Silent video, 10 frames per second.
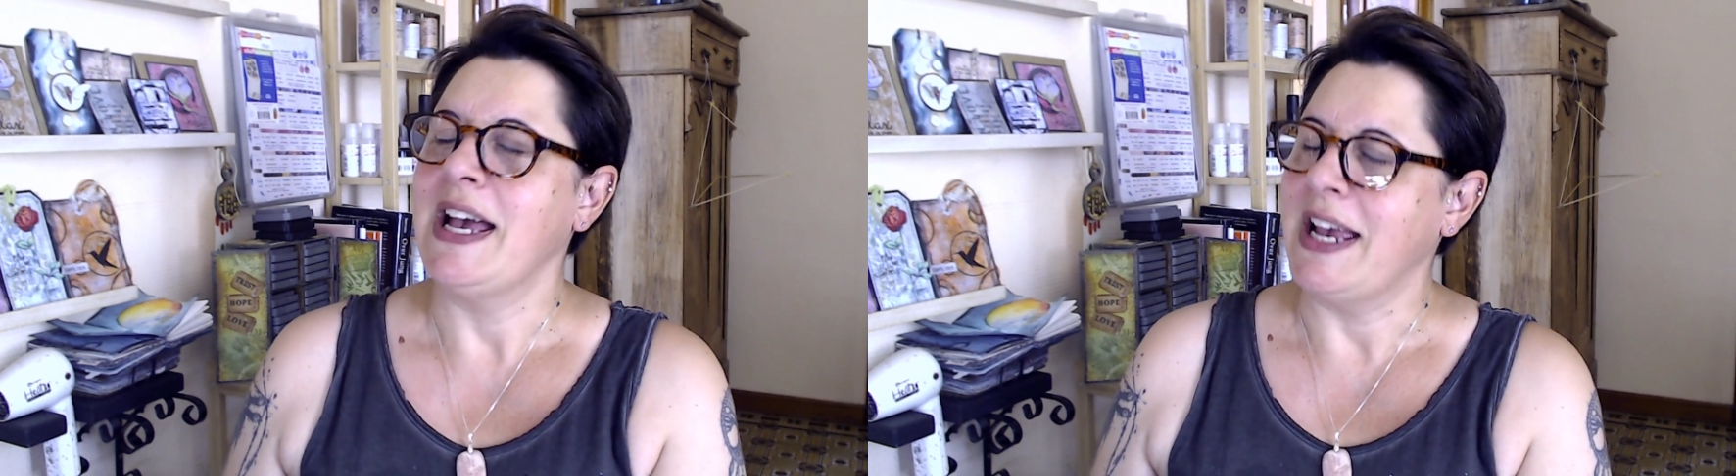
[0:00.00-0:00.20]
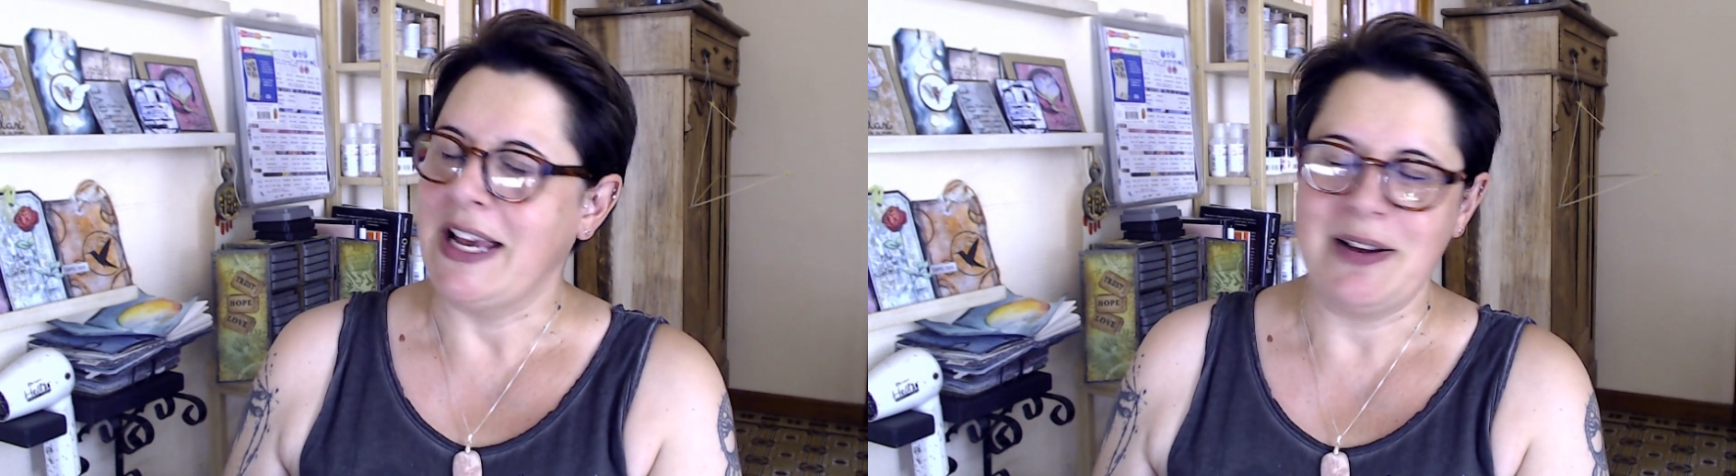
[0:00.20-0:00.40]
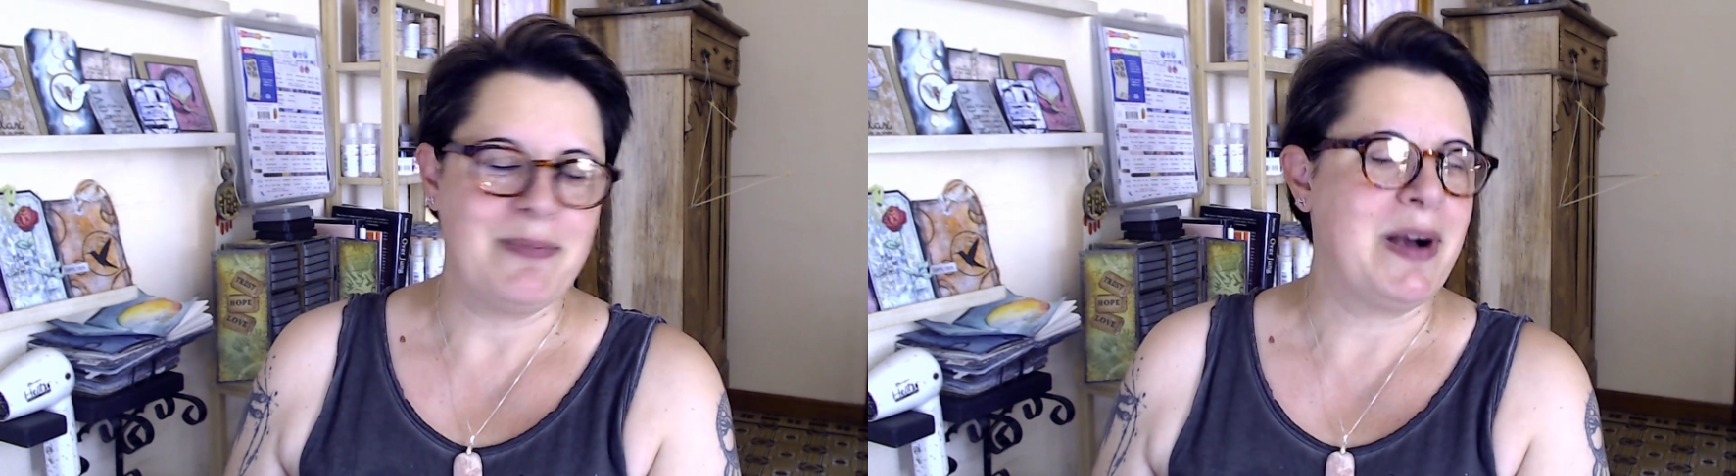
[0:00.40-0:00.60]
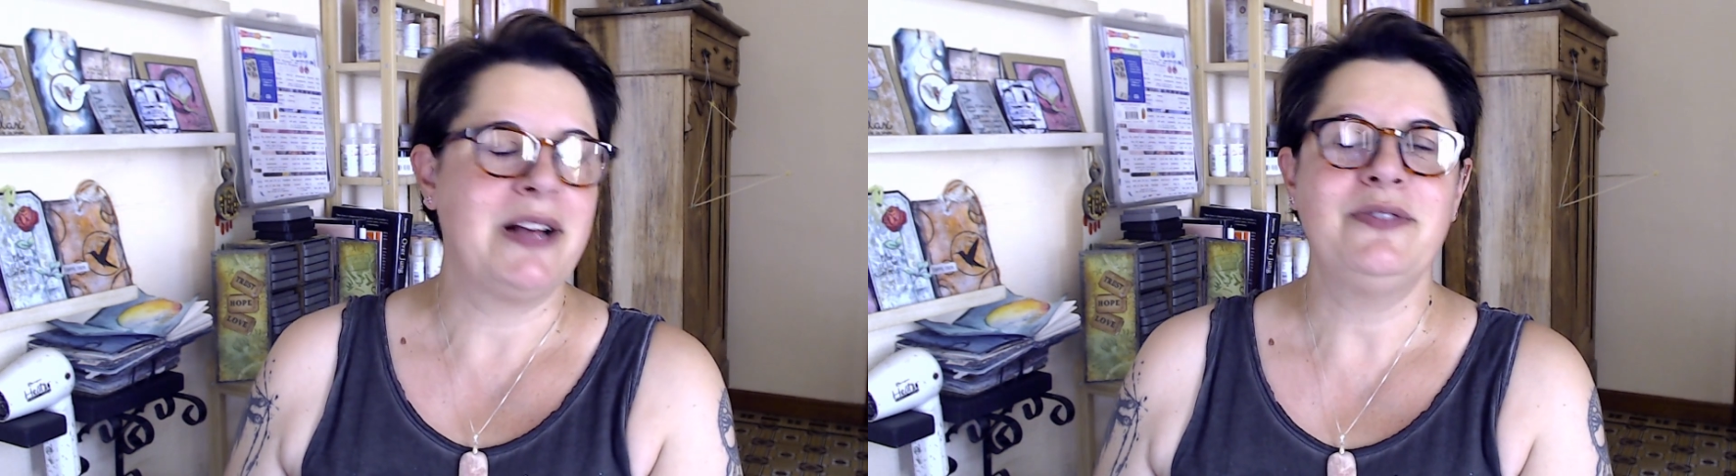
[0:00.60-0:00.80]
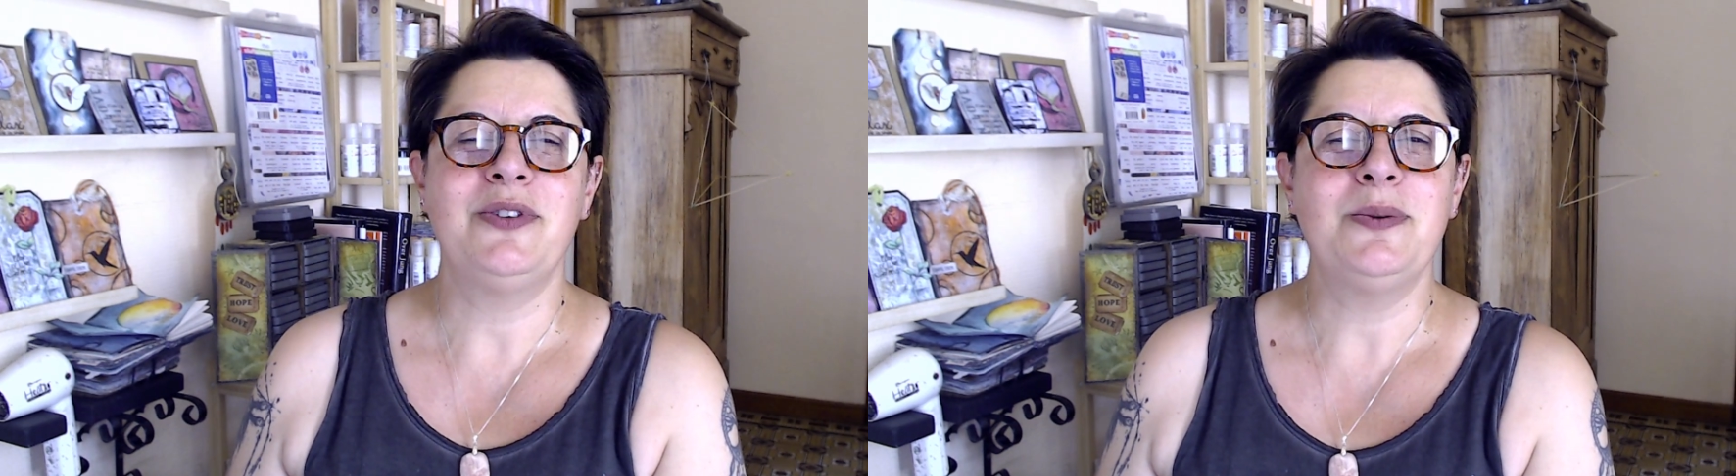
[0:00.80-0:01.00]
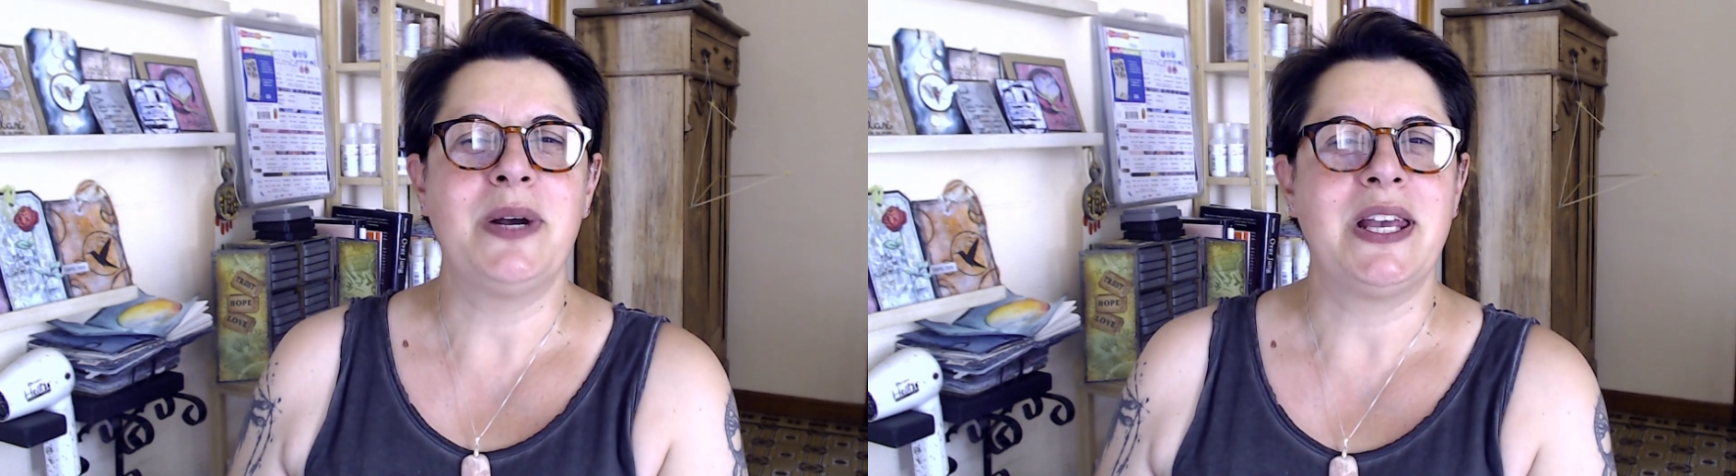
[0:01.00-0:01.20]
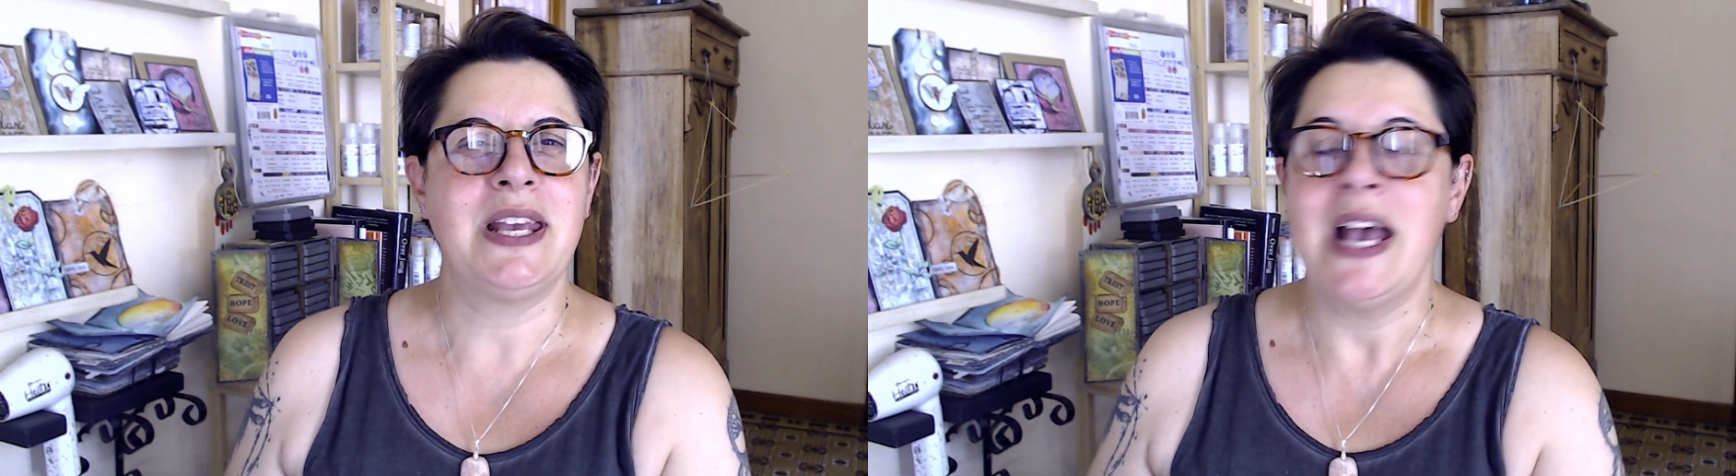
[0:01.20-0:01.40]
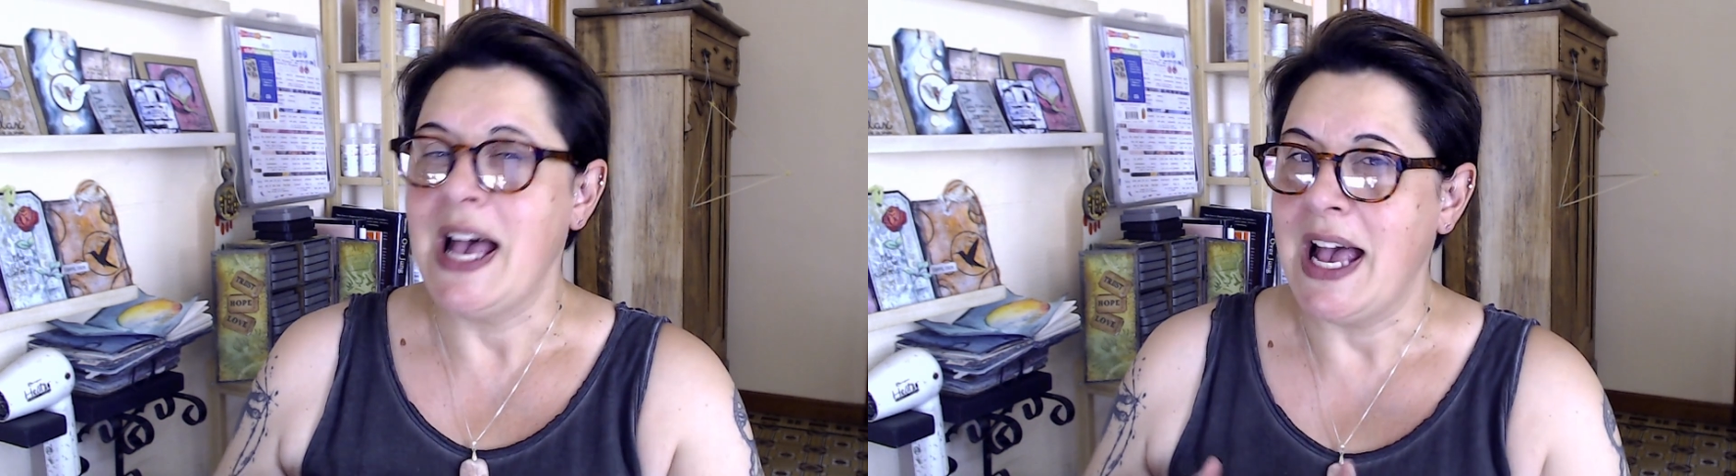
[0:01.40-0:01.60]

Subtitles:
in a mindful way